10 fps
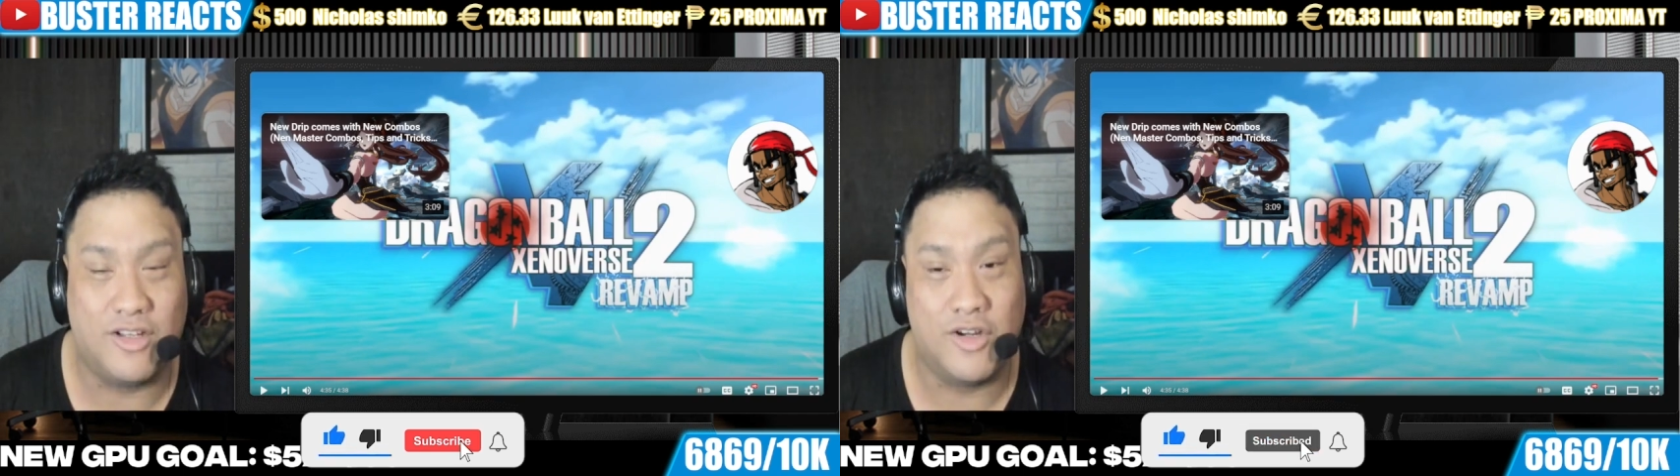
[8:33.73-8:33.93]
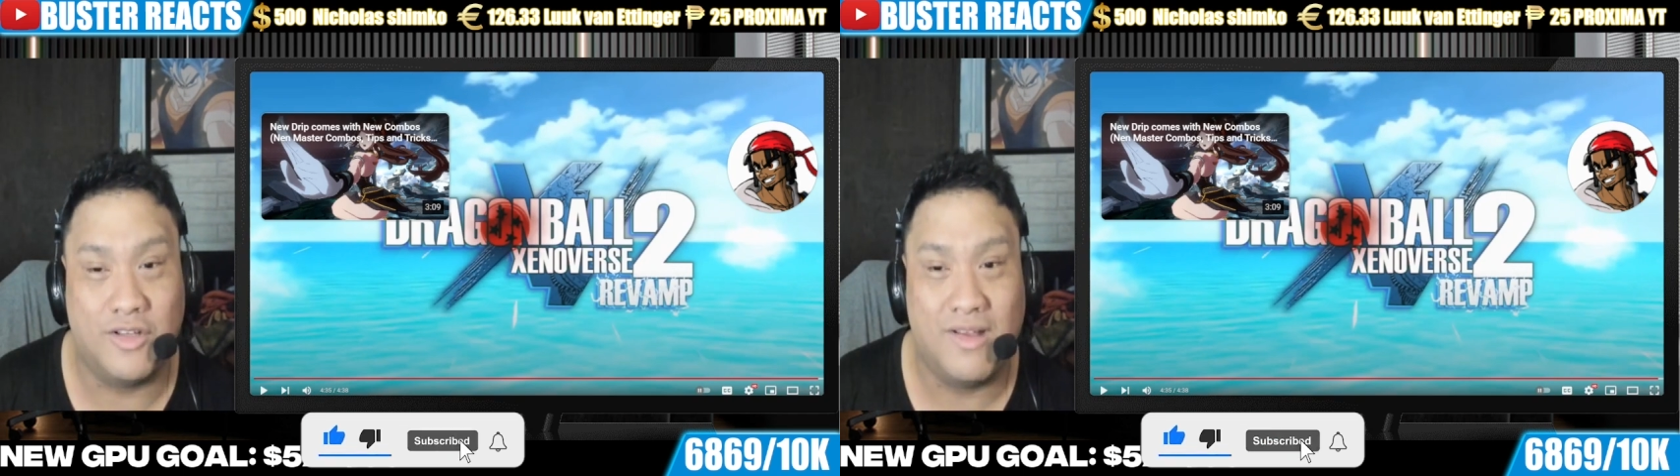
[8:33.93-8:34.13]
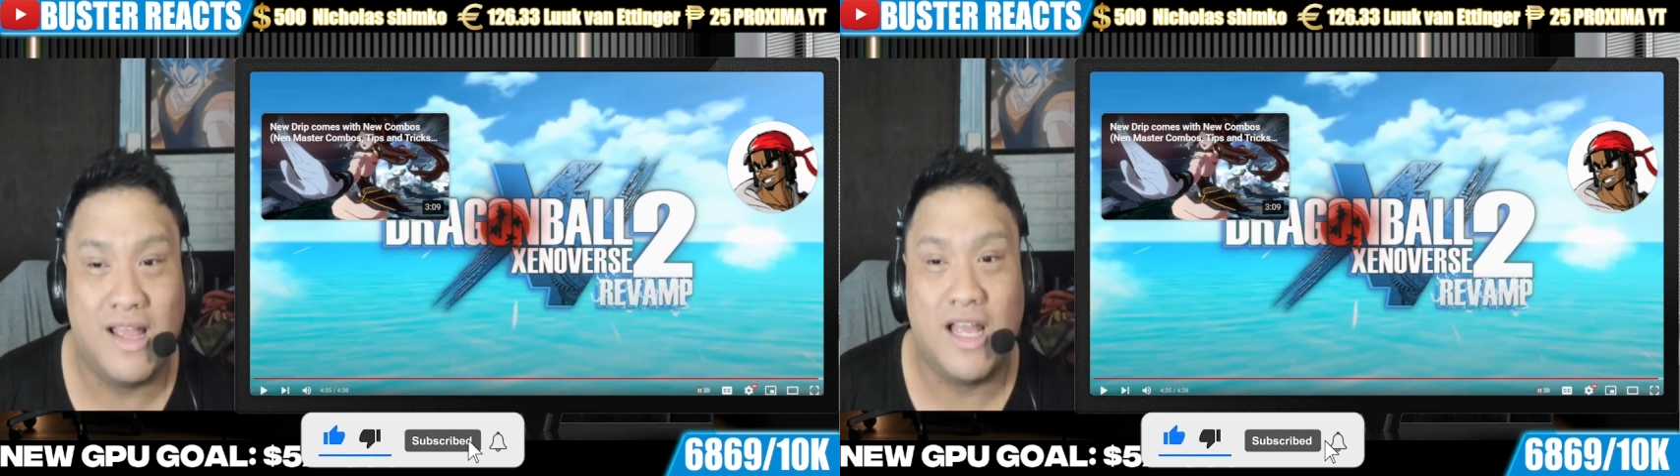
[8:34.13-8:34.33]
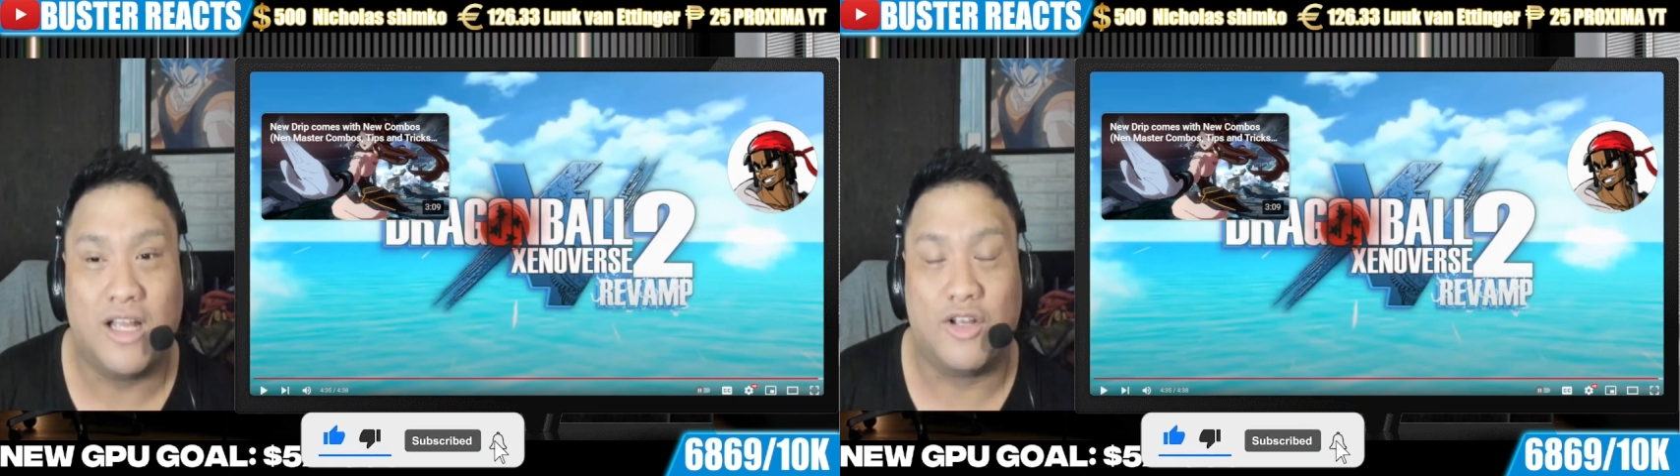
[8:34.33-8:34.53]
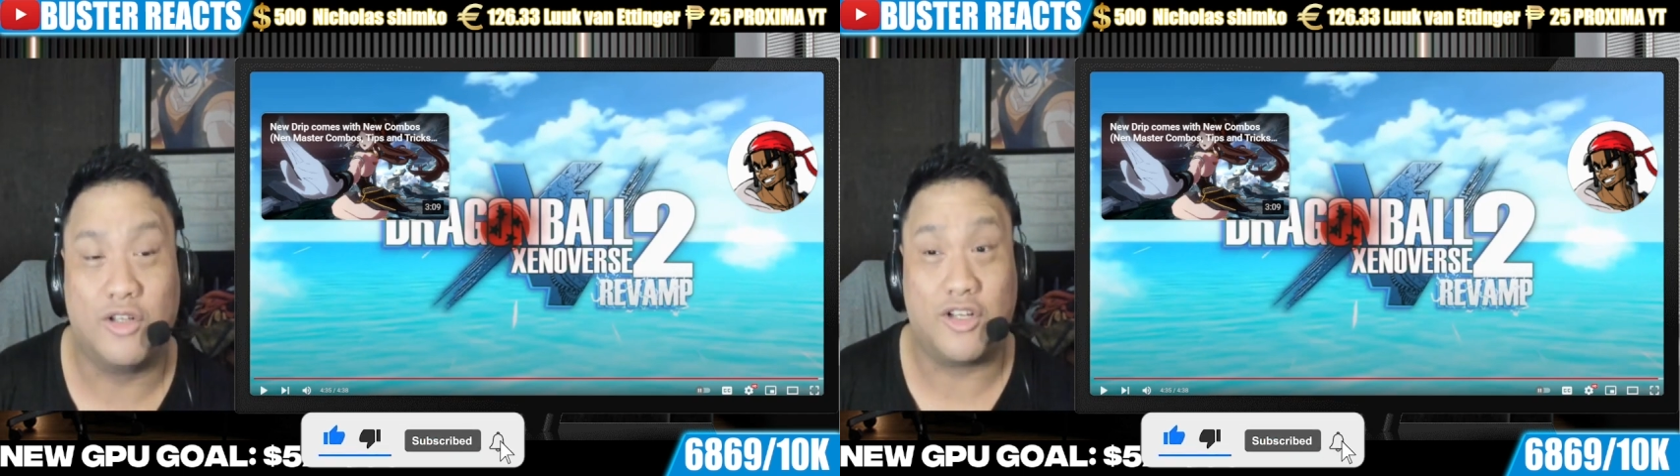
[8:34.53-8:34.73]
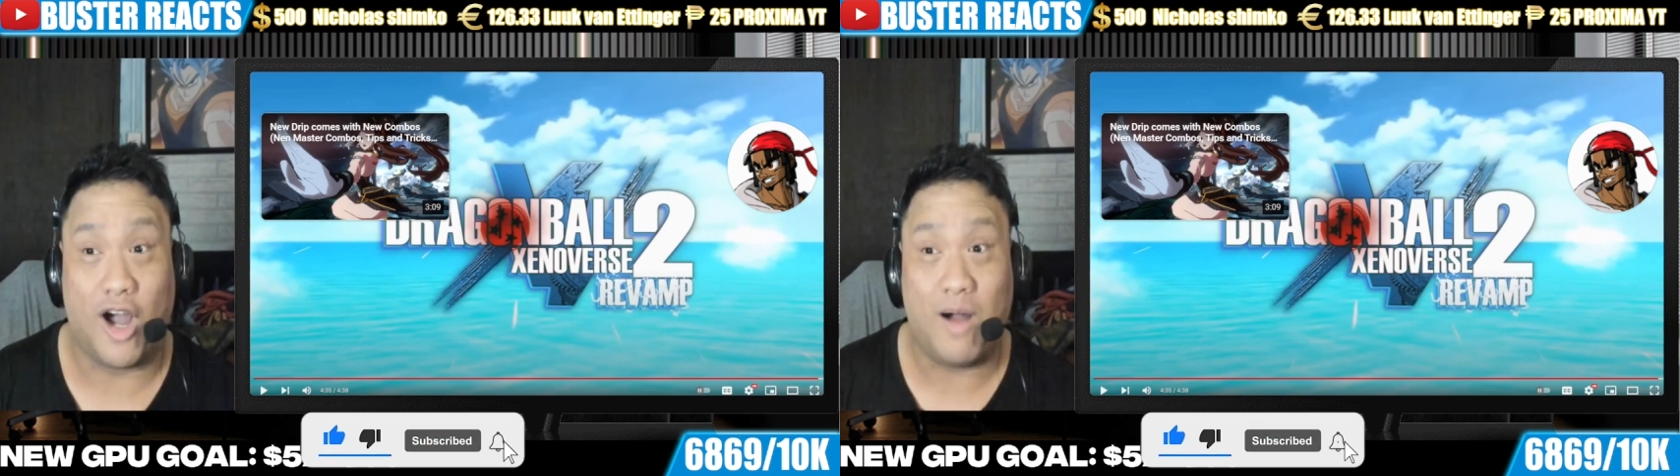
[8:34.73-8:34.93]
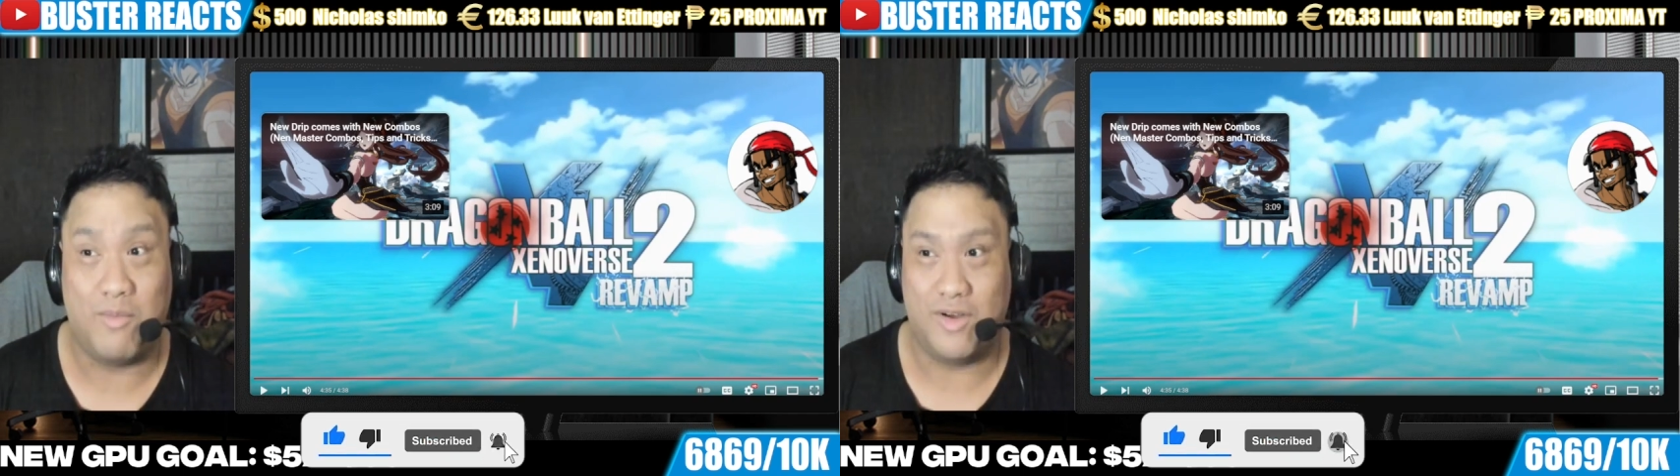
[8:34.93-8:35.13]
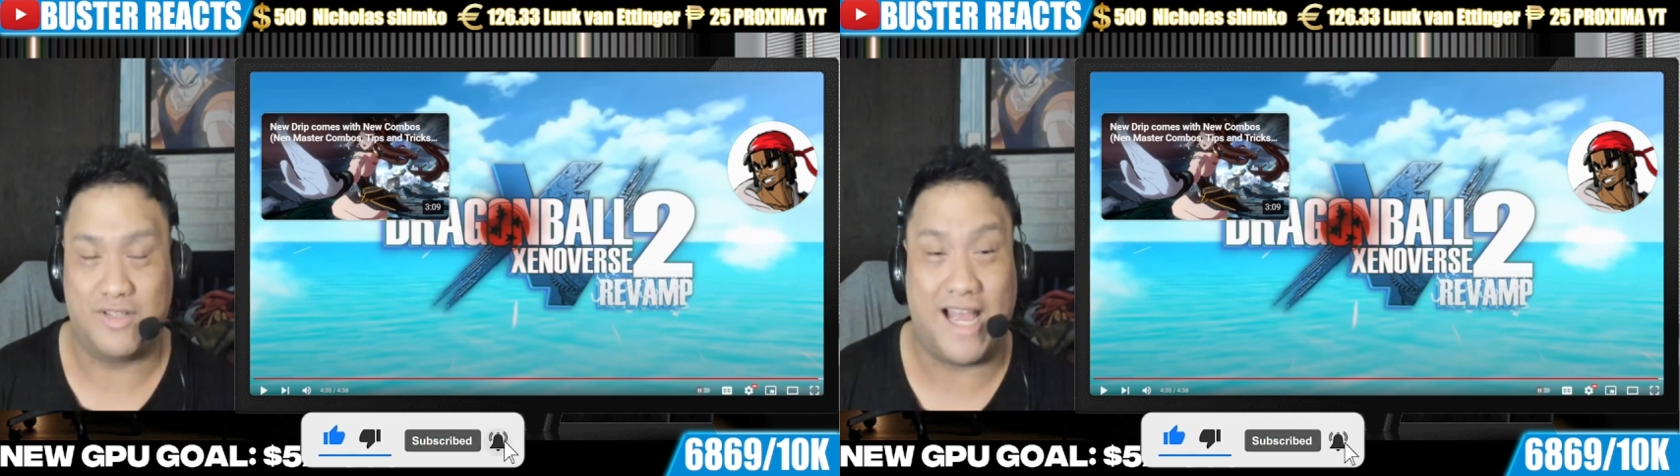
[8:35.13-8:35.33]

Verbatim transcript: Good, good combos.